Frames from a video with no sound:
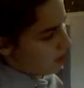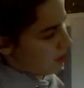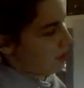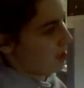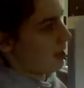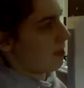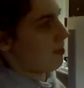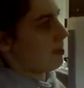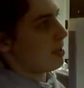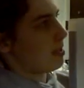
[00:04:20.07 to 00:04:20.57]
the
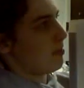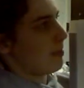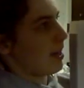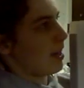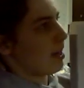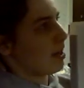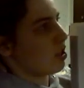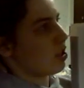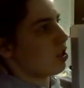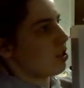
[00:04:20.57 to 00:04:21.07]
same in
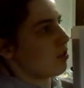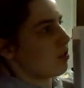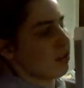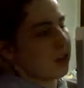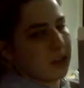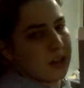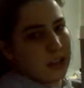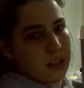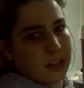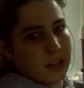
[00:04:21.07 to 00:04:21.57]
Spanish.
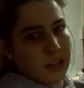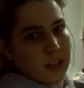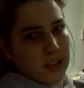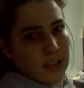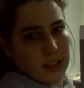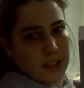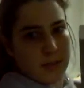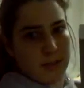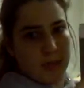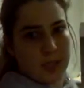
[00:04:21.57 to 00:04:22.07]

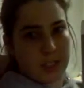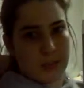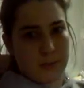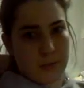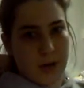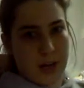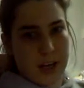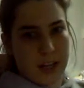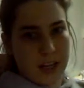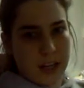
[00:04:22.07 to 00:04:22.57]
Subject and
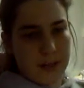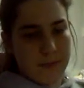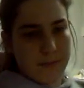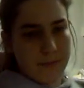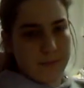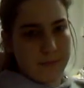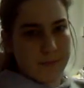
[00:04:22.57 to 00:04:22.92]
predicate.